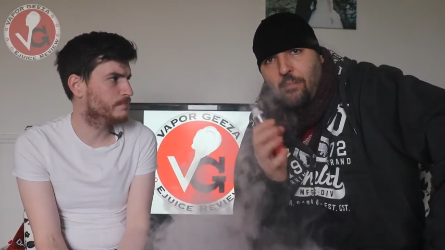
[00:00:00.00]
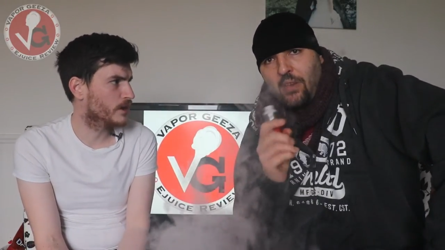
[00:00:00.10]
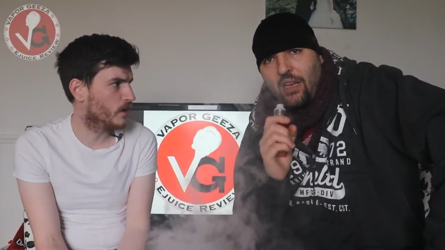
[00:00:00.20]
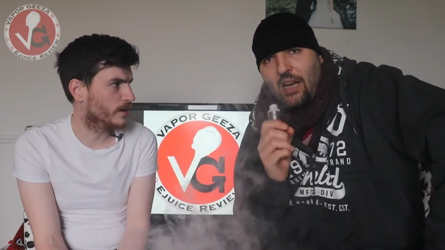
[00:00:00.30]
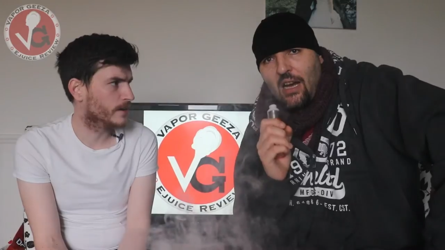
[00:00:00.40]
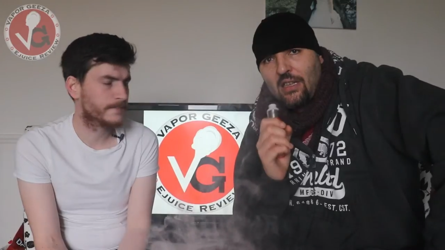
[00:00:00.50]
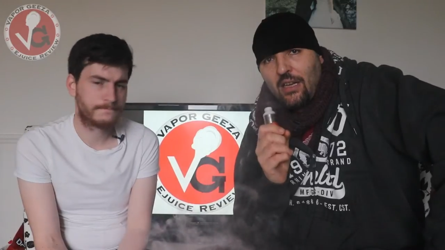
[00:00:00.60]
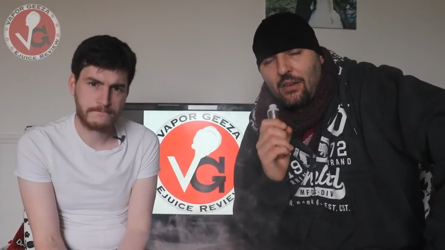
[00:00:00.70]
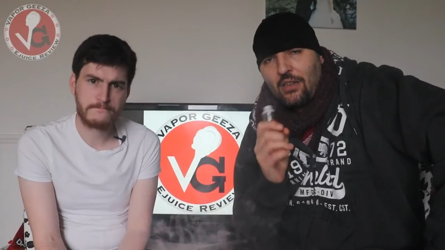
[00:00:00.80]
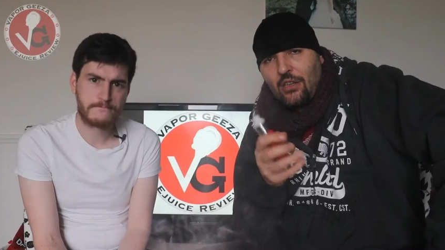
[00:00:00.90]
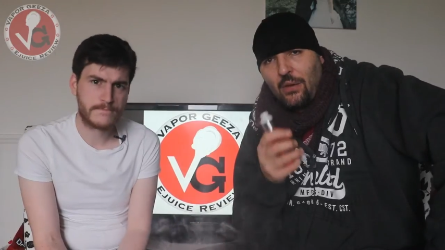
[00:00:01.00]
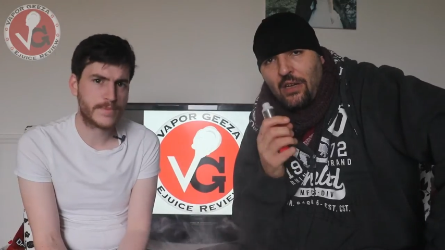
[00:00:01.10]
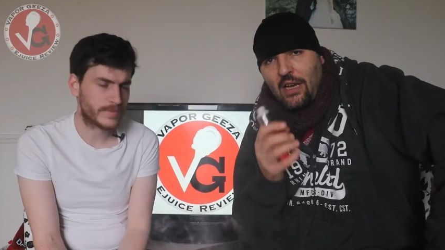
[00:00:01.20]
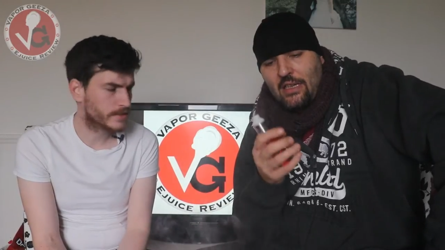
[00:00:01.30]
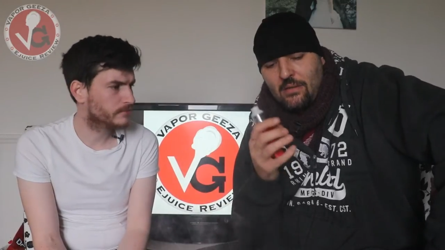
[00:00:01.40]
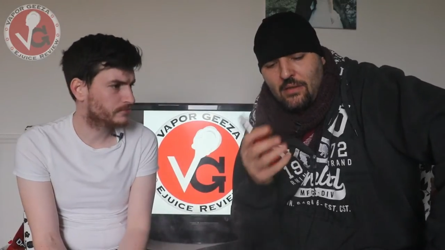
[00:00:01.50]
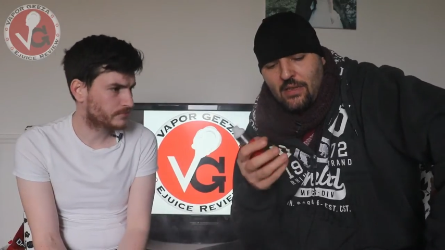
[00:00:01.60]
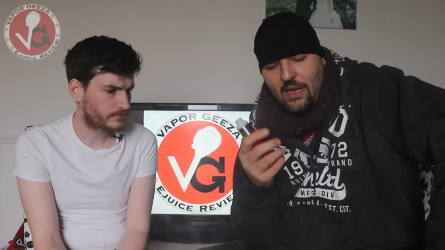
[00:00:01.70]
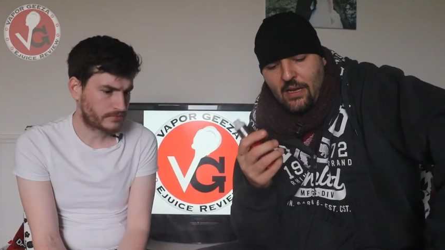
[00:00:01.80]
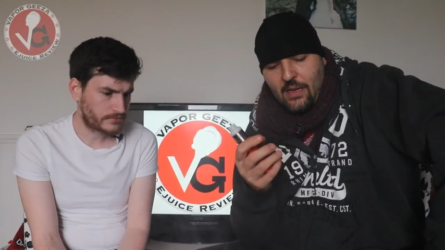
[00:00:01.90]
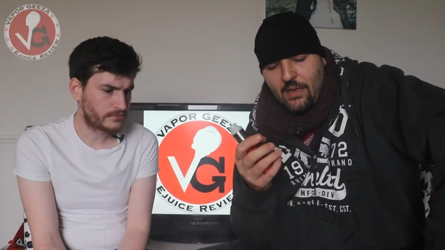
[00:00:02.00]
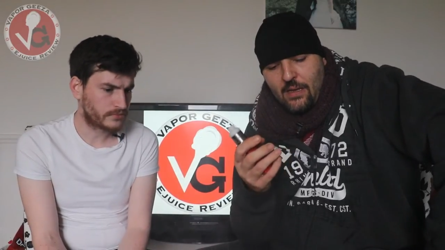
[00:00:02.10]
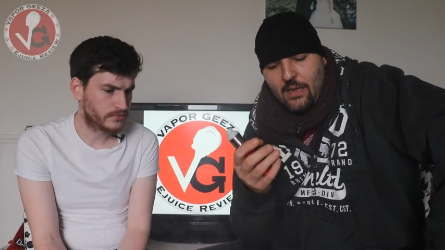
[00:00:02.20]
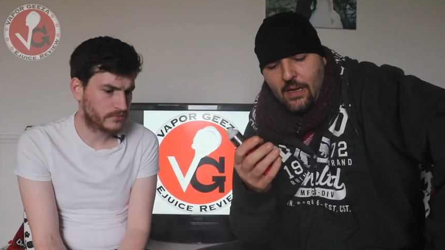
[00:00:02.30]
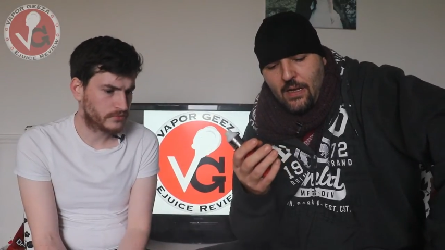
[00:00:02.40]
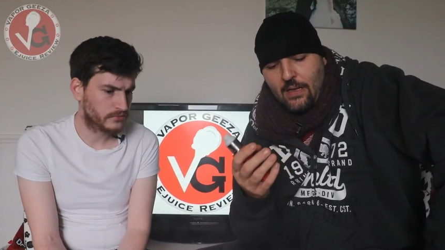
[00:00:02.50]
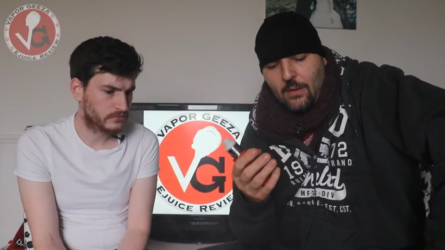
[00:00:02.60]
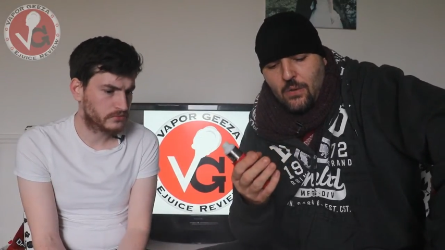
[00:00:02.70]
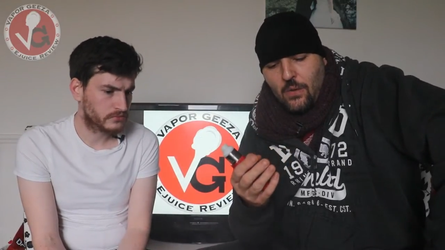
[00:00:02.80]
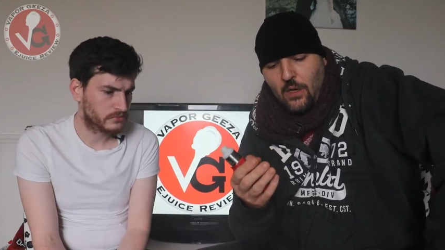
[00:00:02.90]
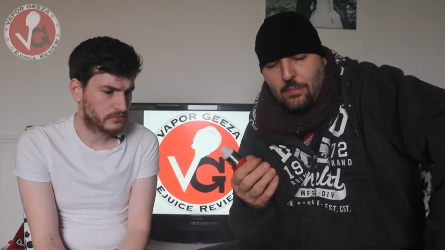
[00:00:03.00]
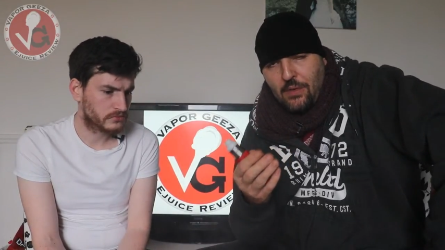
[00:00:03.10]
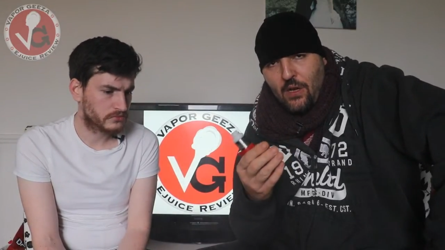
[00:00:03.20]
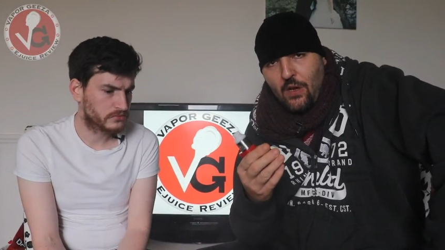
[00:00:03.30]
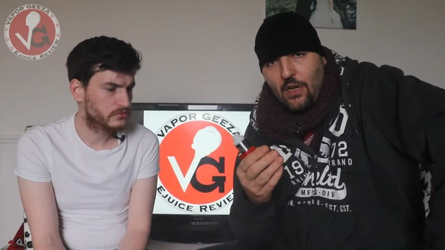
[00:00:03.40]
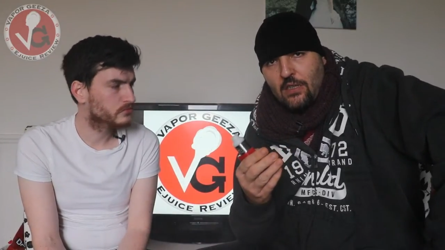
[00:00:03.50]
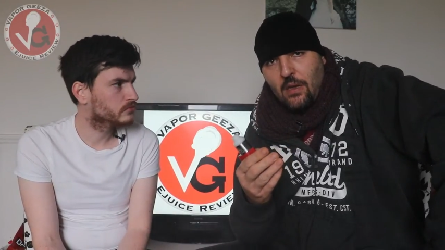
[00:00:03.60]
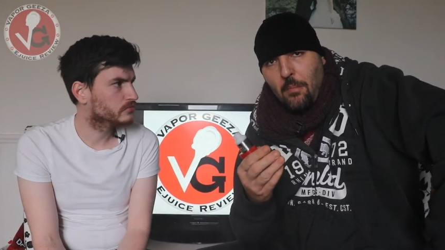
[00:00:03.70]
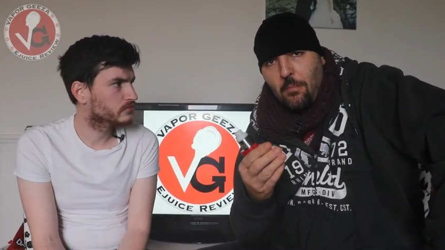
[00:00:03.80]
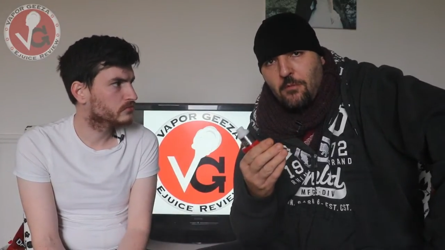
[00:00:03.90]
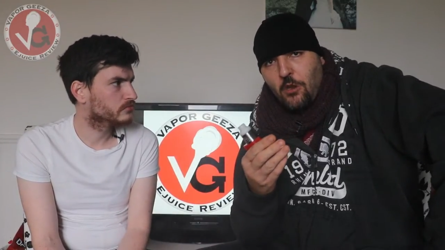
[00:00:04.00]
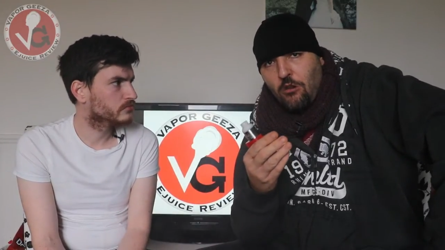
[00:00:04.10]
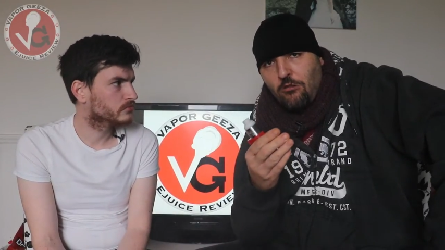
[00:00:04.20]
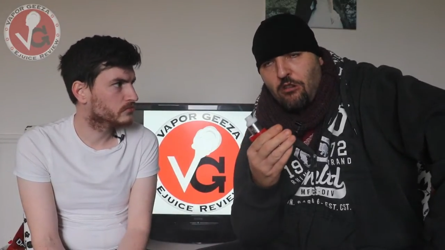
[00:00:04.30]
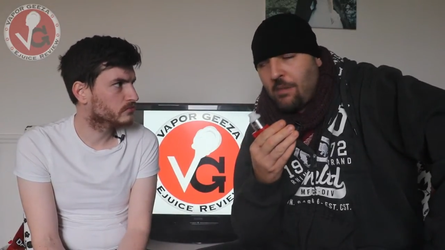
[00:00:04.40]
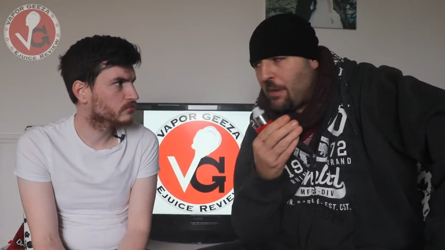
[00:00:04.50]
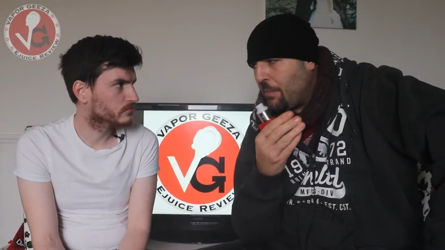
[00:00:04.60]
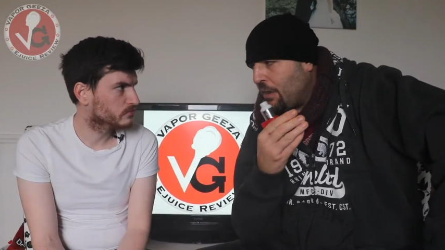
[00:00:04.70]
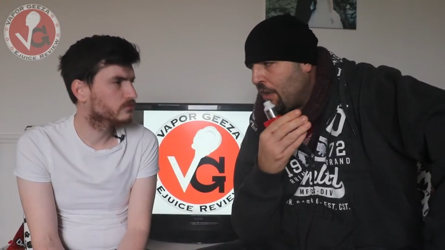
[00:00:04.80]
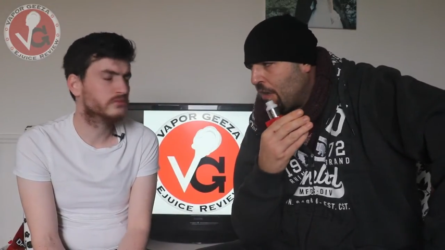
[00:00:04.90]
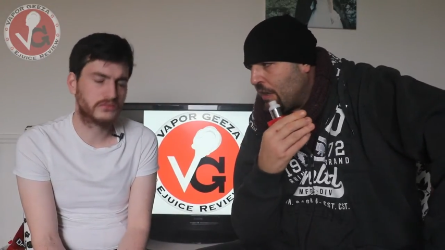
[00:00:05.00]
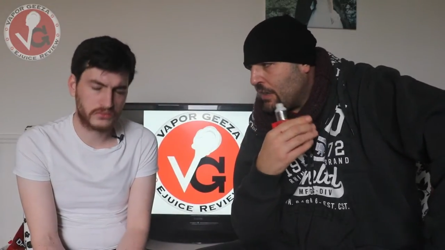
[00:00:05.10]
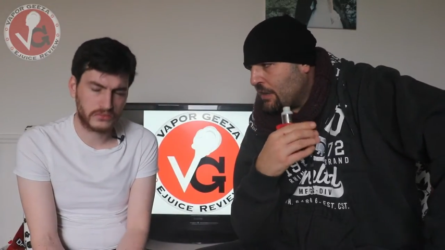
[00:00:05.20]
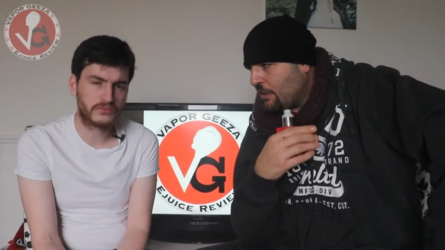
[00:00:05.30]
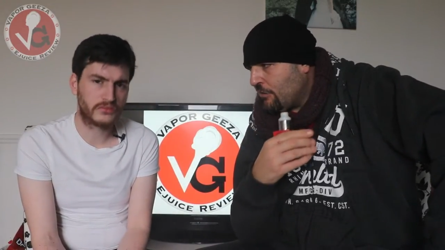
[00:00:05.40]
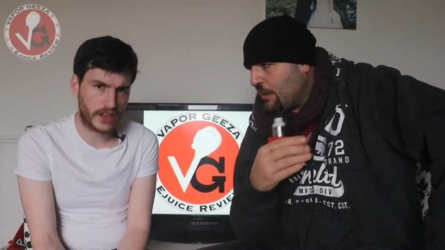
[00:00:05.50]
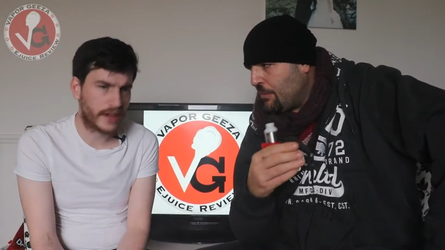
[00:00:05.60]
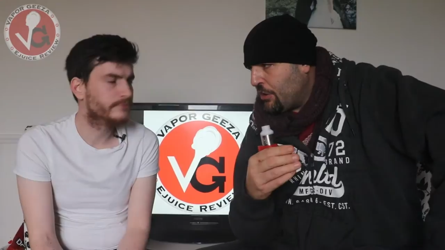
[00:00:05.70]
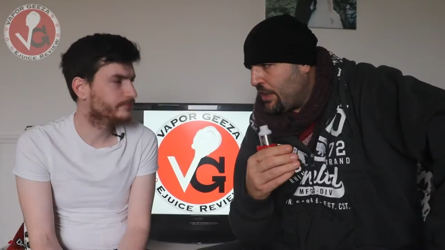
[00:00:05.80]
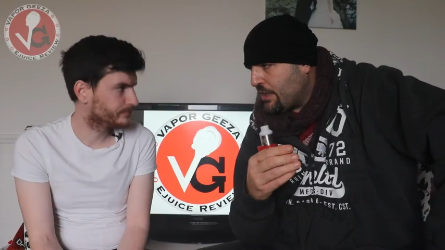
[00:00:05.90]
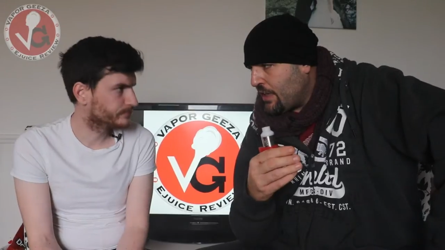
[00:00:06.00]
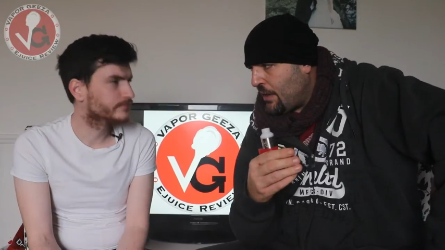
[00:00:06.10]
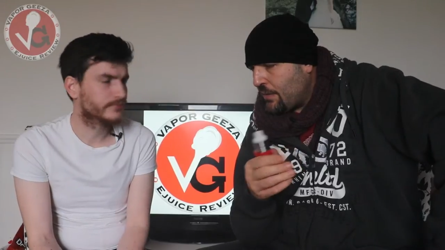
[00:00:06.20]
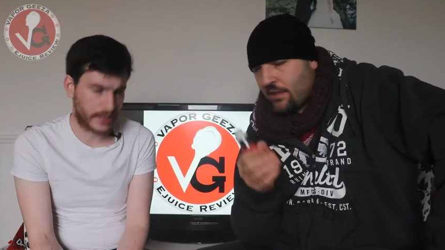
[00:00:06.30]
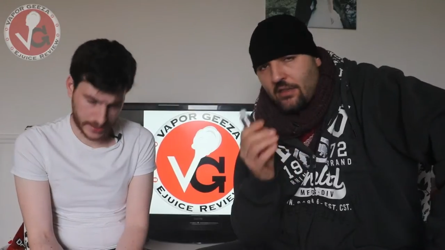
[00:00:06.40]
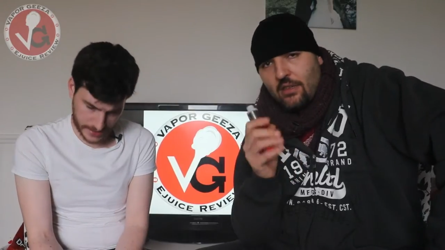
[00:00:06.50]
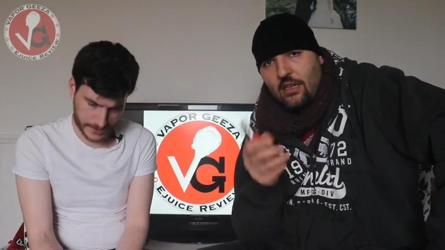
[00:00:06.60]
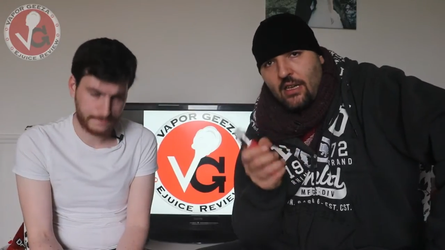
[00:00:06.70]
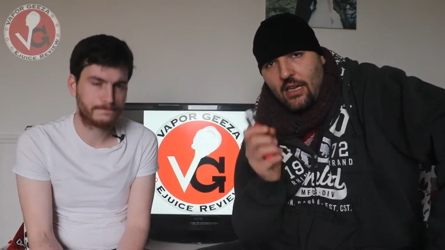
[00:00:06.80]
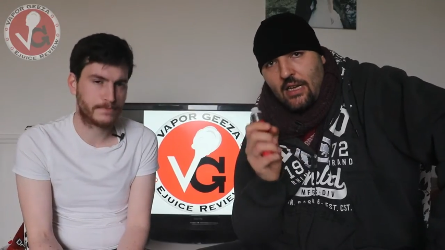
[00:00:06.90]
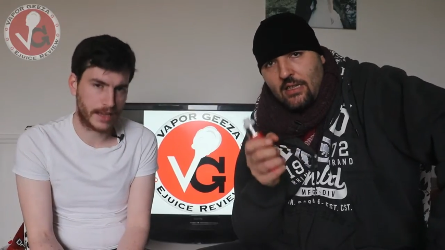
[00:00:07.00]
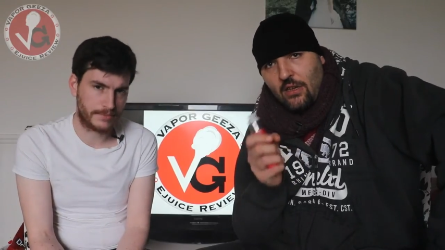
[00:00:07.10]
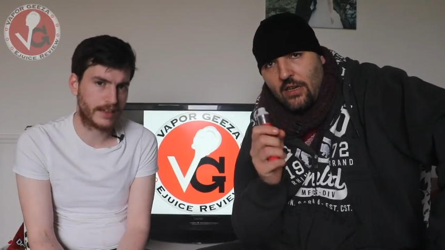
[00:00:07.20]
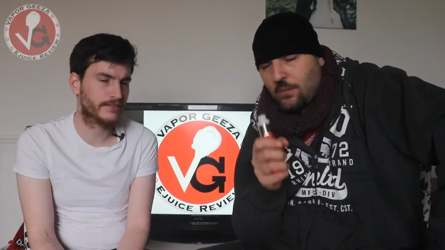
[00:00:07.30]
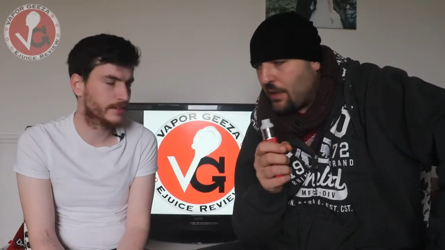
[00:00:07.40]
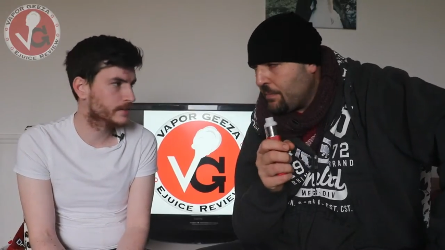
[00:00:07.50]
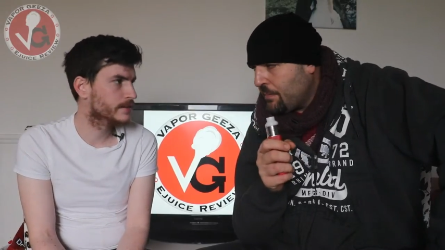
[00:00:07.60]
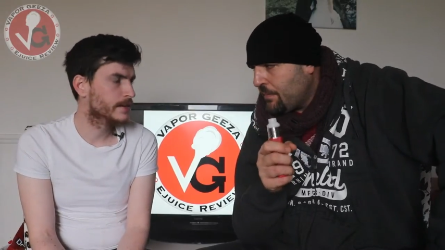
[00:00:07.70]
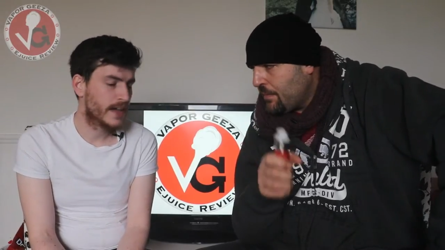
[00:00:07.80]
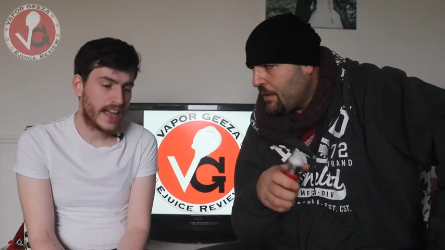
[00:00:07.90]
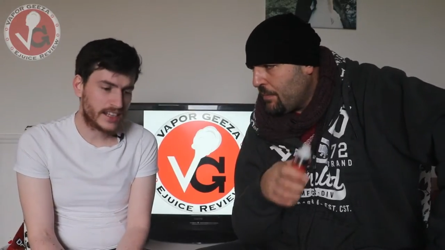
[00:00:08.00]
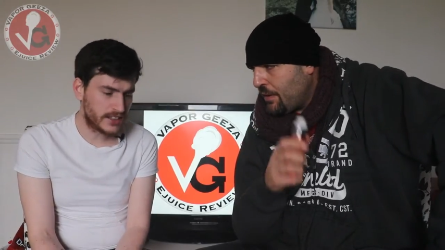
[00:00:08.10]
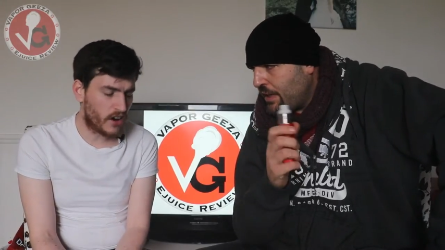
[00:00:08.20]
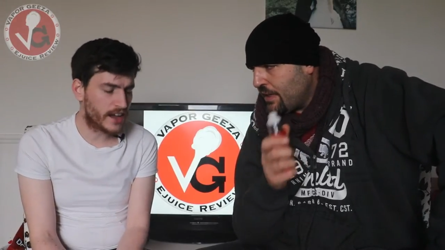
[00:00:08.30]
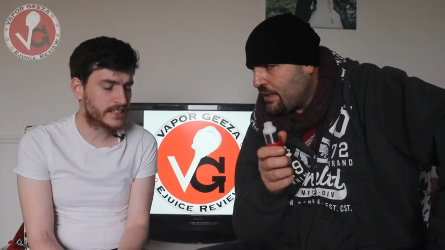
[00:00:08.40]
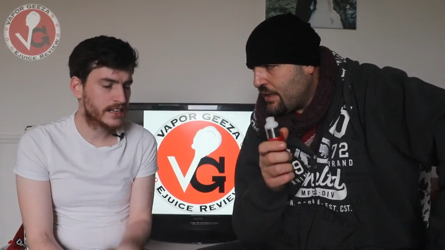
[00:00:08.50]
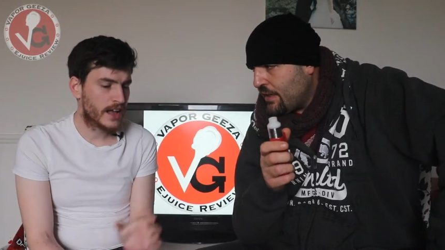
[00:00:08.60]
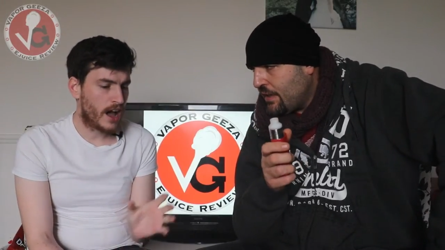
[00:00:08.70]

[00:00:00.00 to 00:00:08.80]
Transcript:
Speaker 1: banana. Yeah, I don't. You don't get it. you get the. It sort of goes banana to, to creamy banana mm, to cream yeah. on the exhale. It's, yes. a, it's yeah. a nice one. It's nice.